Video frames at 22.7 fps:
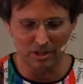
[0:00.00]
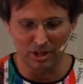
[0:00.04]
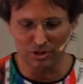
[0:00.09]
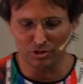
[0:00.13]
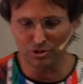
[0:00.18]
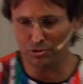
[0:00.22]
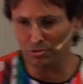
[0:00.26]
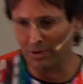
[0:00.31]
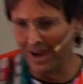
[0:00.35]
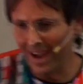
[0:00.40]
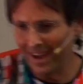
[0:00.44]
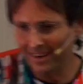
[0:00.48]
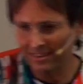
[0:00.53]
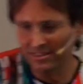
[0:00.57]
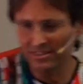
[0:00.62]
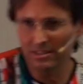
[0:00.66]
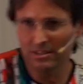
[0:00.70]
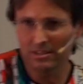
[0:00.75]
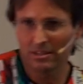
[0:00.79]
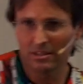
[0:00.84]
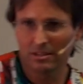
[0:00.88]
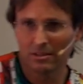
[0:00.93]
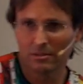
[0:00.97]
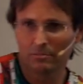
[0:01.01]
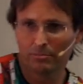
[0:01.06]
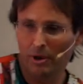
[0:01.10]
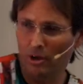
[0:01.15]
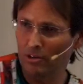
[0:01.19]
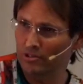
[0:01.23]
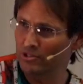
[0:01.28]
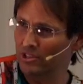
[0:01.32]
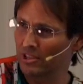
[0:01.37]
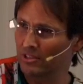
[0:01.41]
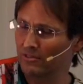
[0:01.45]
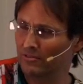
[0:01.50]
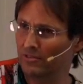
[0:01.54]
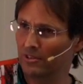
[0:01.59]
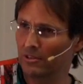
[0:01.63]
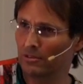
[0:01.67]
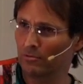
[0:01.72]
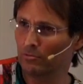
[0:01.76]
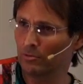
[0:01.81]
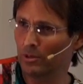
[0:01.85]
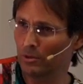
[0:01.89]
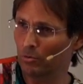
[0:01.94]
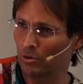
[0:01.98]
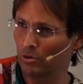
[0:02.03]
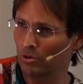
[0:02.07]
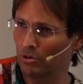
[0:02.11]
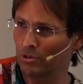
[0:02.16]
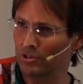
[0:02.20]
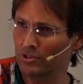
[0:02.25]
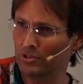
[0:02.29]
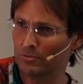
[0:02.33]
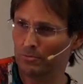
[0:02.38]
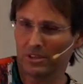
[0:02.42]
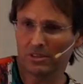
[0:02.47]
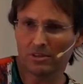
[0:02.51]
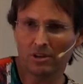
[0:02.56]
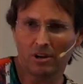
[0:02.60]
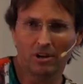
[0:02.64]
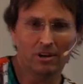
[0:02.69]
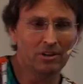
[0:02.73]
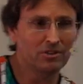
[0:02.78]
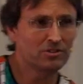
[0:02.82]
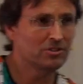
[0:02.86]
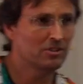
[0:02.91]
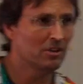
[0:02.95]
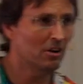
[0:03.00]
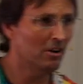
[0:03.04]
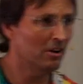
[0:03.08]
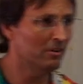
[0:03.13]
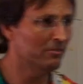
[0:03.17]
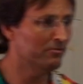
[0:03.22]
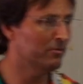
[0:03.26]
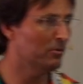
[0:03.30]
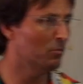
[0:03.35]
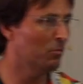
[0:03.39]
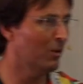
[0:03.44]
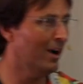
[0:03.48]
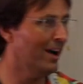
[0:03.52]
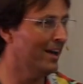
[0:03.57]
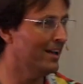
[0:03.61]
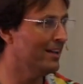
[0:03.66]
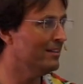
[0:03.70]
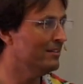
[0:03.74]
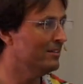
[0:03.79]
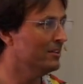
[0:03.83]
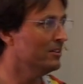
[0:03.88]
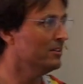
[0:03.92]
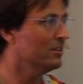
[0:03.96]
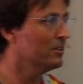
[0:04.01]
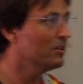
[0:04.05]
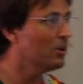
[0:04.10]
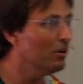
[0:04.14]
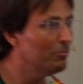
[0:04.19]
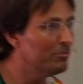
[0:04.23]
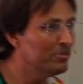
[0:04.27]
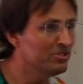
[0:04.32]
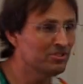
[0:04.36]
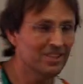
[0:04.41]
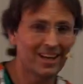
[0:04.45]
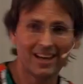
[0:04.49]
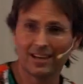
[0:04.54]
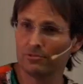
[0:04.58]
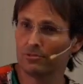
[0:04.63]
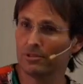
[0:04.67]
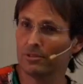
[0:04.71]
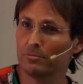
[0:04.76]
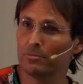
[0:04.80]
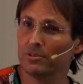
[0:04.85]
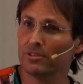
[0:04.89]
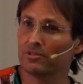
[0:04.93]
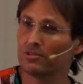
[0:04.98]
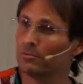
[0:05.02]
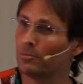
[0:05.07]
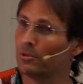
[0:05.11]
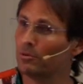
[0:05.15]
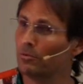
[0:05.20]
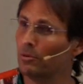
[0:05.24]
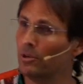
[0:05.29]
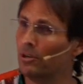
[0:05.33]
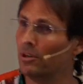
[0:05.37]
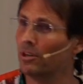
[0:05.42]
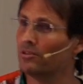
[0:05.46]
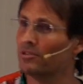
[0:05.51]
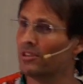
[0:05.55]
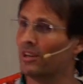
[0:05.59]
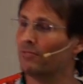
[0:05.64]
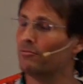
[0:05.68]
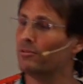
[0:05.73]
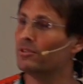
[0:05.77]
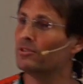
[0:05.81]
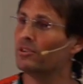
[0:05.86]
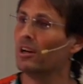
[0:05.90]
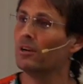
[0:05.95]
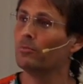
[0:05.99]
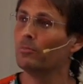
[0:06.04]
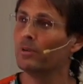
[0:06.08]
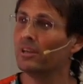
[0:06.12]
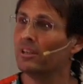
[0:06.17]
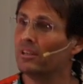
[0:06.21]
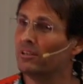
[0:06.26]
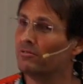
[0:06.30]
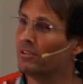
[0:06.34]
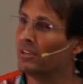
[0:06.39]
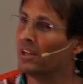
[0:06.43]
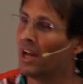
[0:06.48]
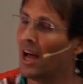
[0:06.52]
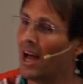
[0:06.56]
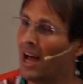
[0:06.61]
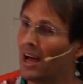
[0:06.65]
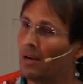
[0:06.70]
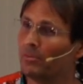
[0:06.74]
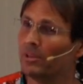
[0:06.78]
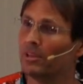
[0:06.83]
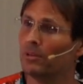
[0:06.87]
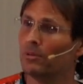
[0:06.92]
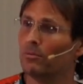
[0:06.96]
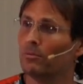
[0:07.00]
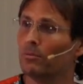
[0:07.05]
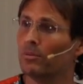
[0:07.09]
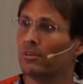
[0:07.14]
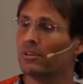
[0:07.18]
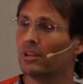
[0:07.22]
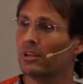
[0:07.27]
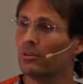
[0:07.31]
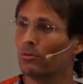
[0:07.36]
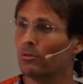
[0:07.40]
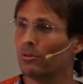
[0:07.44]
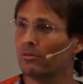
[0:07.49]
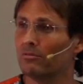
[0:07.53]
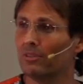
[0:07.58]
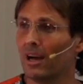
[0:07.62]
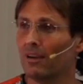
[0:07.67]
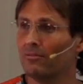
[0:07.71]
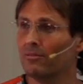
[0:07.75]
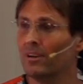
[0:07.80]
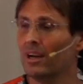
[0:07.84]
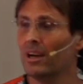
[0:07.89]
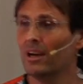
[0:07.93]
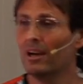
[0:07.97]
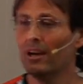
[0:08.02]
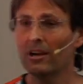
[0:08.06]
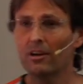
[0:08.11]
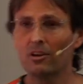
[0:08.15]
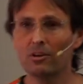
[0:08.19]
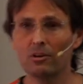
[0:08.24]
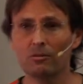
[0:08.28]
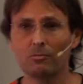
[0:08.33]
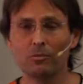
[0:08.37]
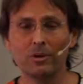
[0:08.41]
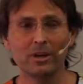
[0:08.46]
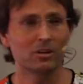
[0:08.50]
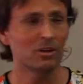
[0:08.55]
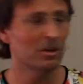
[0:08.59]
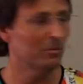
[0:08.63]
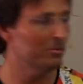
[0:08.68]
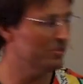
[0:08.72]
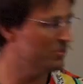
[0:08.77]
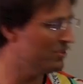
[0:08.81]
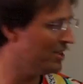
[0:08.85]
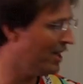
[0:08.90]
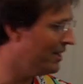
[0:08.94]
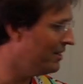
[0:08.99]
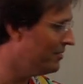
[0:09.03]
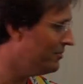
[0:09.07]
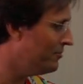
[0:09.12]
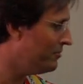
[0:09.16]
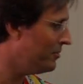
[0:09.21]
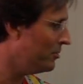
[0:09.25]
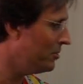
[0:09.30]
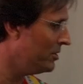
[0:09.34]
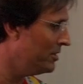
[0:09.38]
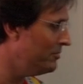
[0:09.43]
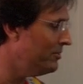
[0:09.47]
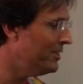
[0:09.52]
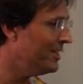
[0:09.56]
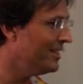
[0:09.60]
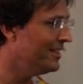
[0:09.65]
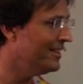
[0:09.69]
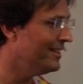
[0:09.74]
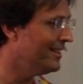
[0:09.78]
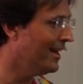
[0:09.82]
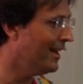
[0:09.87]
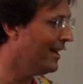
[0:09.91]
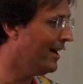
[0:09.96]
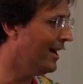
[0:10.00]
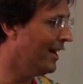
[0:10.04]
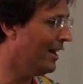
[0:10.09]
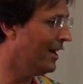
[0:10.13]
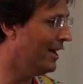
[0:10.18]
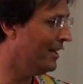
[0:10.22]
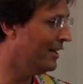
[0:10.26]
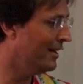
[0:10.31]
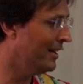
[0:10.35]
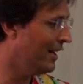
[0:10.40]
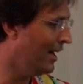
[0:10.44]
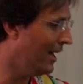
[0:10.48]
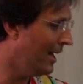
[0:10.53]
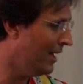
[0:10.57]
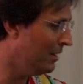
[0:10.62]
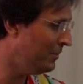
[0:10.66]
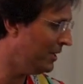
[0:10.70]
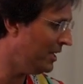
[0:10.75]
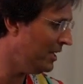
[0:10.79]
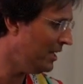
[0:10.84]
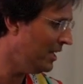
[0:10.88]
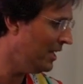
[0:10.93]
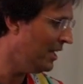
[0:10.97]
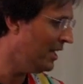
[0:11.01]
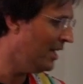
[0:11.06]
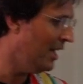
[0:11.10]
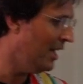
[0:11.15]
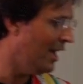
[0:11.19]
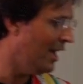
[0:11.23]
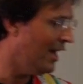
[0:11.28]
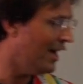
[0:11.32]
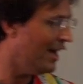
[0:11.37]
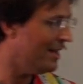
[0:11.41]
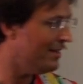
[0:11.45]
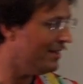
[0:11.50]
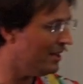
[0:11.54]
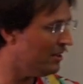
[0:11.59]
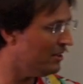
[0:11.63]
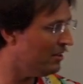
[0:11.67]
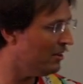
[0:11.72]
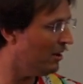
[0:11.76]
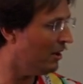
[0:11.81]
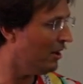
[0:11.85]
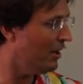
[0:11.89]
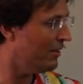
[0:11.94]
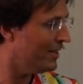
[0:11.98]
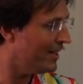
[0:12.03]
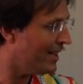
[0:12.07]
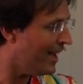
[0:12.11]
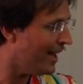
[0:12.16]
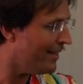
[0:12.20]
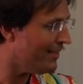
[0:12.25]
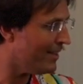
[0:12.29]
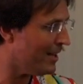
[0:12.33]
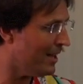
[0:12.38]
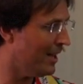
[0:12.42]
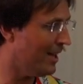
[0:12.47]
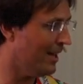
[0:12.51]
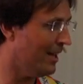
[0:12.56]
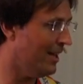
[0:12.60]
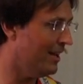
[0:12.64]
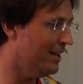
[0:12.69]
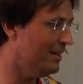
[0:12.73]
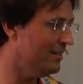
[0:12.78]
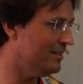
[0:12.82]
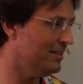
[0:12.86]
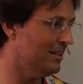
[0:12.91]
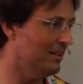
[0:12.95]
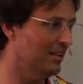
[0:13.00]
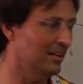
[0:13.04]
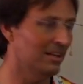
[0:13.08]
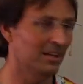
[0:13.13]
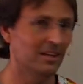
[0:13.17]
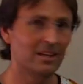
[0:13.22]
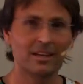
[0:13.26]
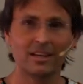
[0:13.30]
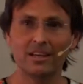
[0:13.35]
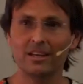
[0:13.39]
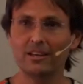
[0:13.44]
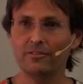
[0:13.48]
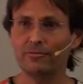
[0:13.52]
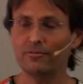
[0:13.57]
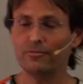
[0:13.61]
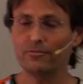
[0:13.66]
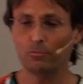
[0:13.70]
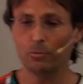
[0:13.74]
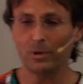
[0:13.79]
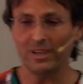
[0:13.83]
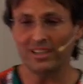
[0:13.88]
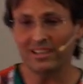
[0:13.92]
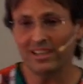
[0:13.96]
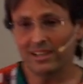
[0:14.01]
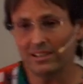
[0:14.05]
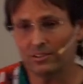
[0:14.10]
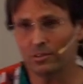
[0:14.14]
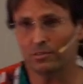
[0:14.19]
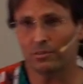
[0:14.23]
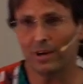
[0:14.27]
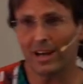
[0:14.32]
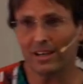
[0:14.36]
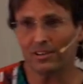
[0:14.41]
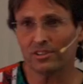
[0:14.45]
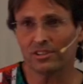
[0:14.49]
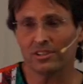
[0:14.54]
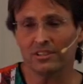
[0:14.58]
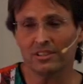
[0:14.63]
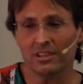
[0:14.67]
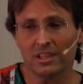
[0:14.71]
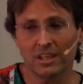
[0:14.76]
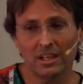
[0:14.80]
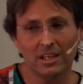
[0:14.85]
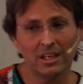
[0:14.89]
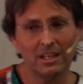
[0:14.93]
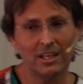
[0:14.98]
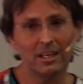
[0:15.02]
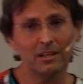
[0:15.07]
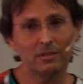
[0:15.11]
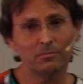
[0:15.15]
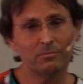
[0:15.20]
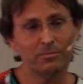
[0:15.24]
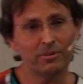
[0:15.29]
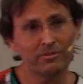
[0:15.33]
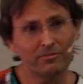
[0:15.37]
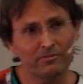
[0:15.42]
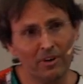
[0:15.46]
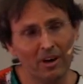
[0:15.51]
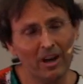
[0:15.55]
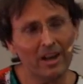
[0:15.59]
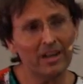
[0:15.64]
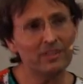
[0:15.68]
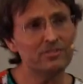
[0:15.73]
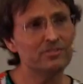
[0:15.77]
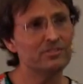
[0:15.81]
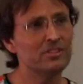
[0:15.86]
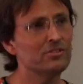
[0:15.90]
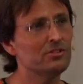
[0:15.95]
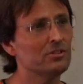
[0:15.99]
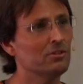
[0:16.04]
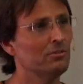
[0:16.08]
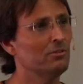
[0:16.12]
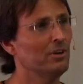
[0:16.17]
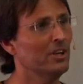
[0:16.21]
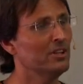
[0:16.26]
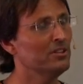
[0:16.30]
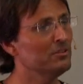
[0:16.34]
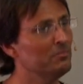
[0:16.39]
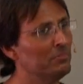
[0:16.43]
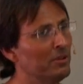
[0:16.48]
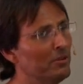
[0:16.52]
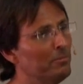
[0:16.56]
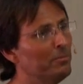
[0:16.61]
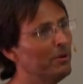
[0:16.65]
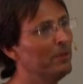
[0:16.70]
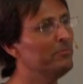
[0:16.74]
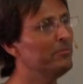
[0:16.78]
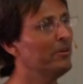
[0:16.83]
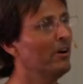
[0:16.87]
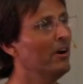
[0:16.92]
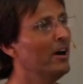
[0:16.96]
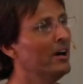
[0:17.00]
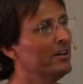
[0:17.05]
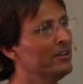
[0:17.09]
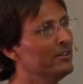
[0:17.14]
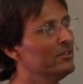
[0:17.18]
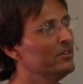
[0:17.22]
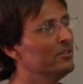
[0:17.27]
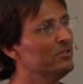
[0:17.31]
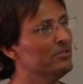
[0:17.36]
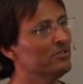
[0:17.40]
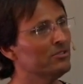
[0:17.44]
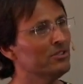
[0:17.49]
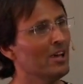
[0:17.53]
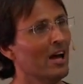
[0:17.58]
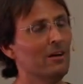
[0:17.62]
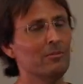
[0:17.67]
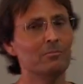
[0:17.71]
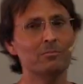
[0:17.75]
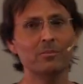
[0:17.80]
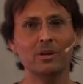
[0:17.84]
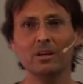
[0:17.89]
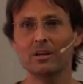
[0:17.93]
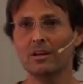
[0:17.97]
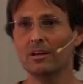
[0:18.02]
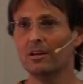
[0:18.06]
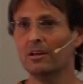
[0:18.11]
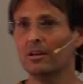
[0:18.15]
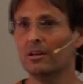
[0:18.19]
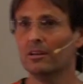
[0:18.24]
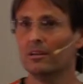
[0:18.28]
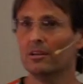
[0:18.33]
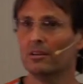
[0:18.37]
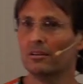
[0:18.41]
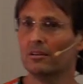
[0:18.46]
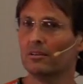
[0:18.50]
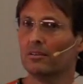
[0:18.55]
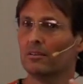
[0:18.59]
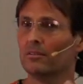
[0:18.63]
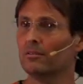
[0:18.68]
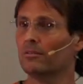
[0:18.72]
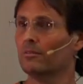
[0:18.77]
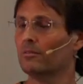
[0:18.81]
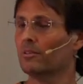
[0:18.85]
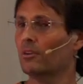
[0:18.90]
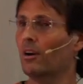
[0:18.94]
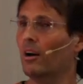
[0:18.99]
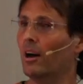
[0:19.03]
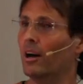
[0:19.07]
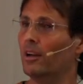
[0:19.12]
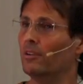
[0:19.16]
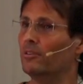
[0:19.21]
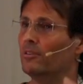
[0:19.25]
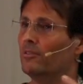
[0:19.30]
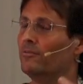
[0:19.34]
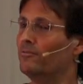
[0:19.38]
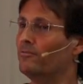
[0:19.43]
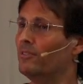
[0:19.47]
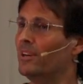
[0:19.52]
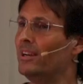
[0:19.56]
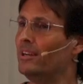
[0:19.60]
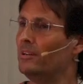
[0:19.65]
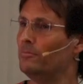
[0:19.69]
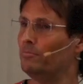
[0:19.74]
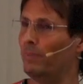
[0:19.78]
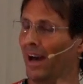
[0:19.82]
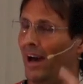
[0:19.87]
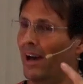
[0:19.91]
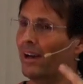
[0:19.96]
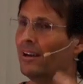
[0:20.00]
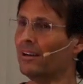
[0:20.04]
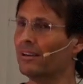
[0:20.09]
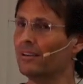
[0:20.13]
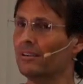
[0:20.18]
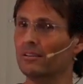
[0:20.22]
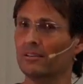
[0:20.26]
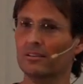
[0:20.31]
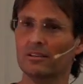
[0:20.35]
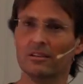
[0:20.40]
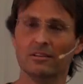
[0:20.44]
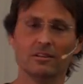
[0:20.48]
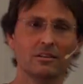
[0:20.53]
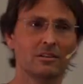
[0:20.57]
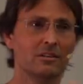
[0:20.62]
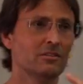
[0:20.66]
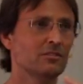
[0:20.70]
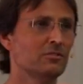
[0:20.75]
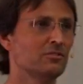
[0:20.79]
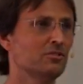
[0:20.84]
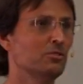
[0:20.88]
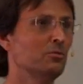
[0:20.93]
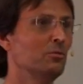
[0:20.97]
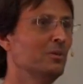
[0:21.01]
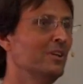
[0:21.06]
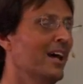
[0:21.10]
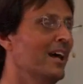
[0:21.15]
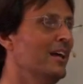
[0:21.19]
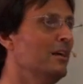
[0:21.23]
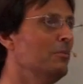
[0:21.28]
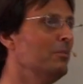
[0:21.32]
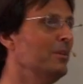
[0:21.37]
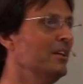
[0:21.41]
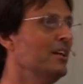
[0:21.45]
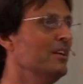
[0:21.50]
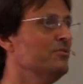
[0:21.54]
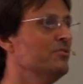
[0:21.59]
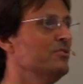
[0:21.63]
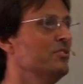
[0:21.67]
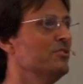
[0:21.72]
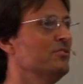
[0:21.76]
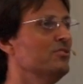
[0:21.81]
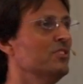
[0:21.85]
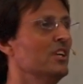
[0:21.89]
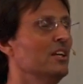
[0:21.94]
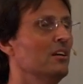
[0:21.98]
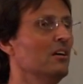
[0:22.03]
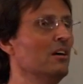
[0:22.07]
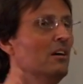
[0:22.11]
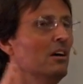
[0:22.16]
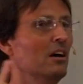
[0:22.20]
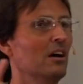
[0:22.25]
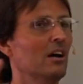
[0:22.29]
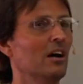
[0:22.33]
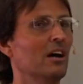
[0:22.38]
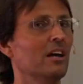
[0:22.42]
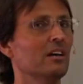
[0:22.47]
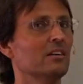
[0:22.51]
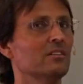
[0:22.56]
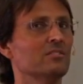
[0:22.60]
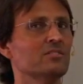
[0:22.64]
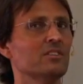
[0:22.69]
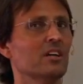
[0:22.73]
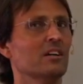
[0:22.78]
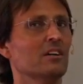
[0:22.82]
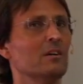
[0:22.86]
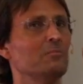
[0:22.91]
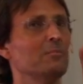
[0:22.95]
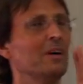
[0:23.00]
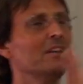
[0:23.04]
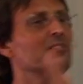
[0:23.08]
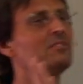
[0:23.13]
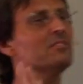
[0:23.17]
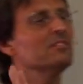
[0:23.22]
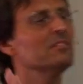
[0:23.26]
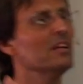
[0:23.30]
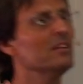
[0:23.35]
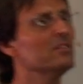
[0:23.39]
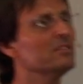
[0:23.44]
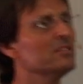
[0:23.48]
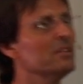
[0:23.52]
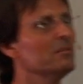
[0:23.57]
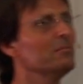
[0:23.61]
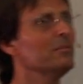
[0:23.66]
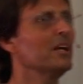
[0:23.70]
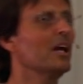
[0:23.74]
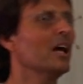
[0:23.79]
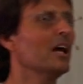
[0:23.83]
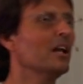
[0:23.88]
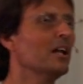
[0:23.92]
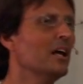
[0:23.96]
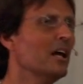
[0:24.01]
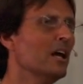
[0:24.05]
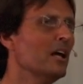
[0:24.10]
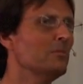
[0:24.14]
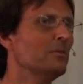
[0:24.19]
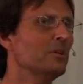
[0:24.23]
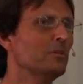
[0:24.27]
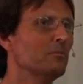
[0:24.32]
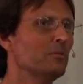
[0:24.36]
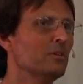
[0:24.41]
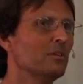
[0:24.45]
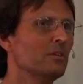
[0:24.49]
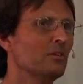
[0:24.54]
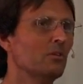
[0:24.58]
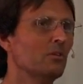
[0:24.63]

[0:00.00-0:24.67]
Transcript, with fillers: attract positive rewards because of the way that the compensatory principle works. Every time we live in harmony with the law of love, we're compensated for living in, that ha in harmony. And then on the other hand, if we need correction, it provides this correction by providing us some kind of feedback to enable us to see, oh, hang on a sec, I must have done something out of harmony with